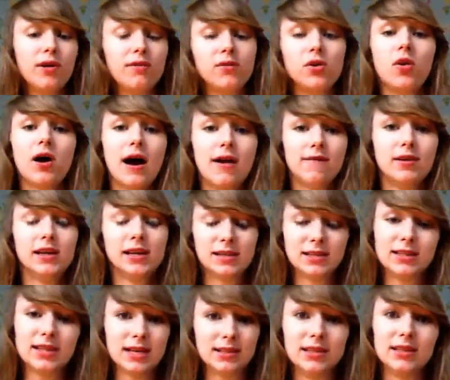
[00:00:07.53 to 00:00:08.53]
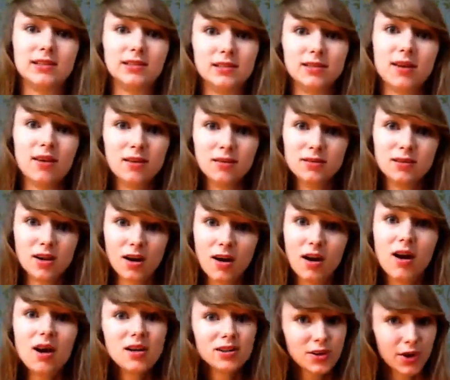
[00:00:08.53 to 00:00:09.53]
if you're having a static disaster.
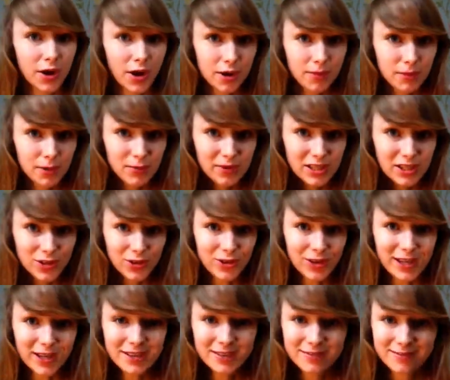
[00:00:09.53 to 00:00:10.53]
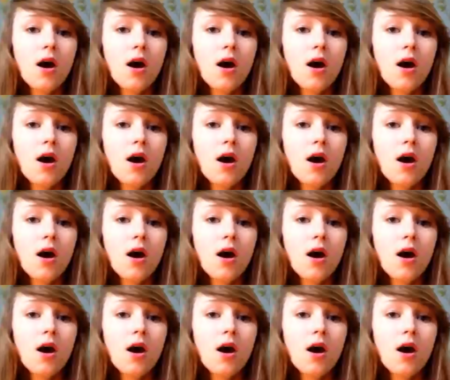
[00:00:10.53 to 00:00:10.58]
So I hope you enjoy.